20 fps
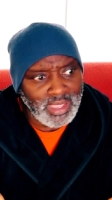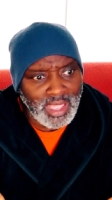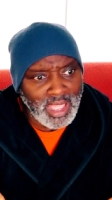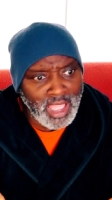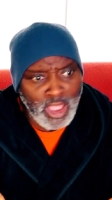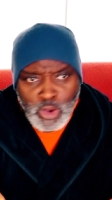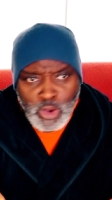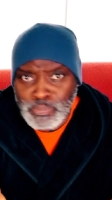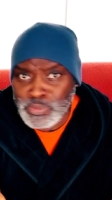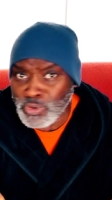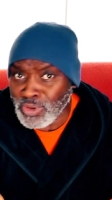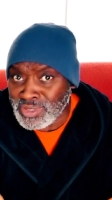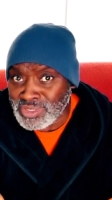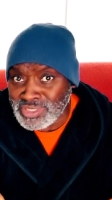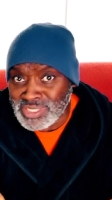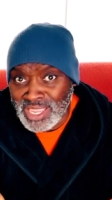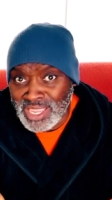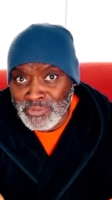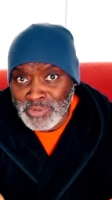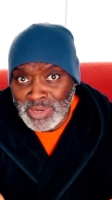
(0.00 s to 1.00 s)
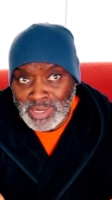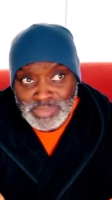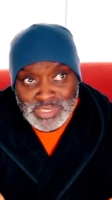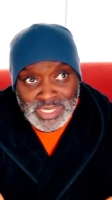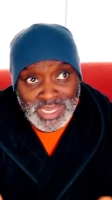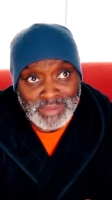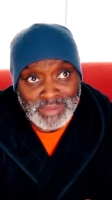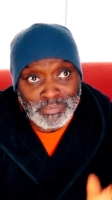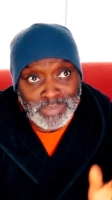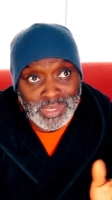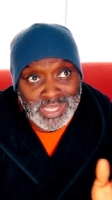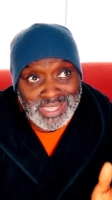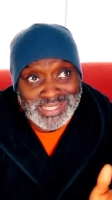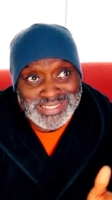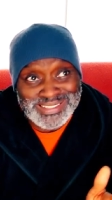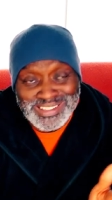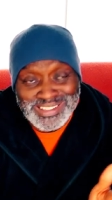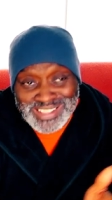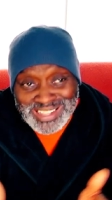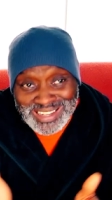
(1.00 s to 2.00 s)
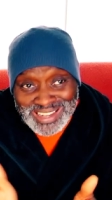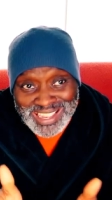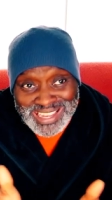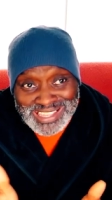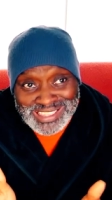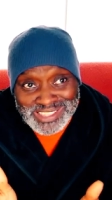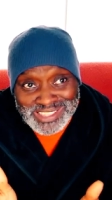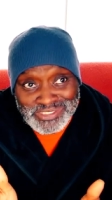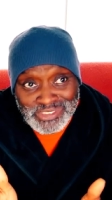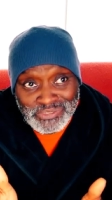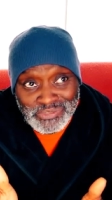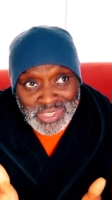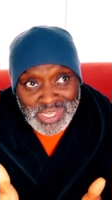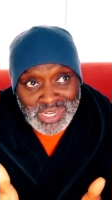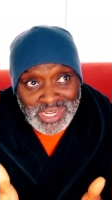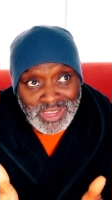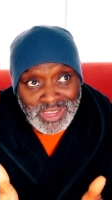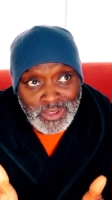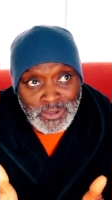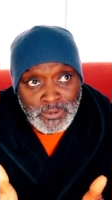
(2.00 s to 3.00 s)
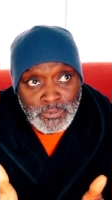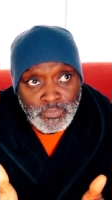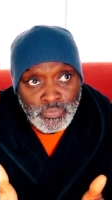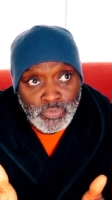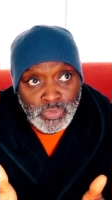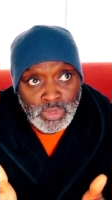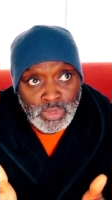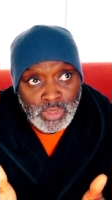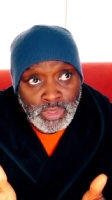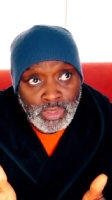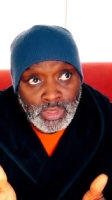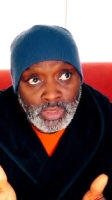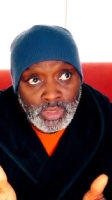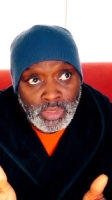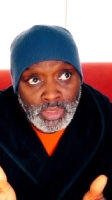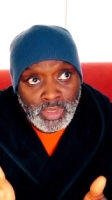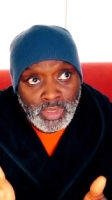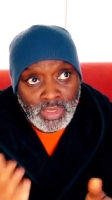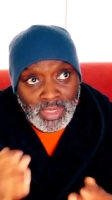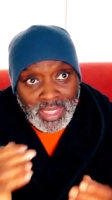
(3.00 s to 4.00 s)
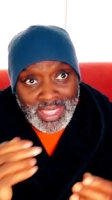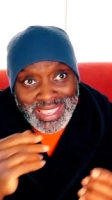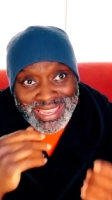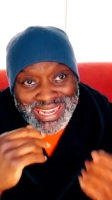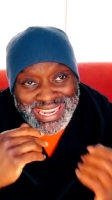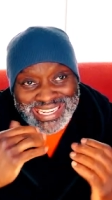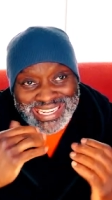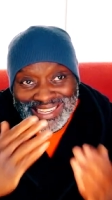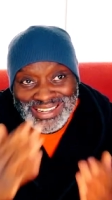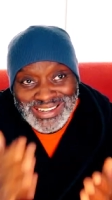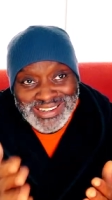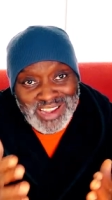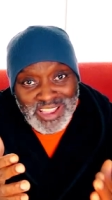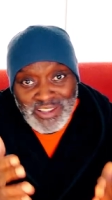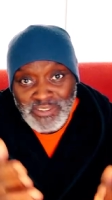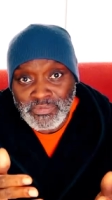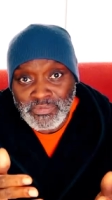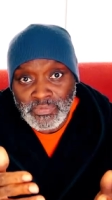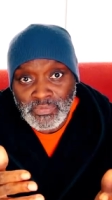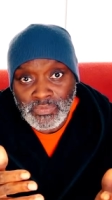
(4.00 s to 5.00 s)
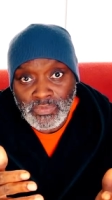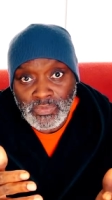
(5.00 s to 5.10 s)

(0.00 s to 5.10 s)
I hope you understand what I'm saying, because of the length of the video, and he did enough,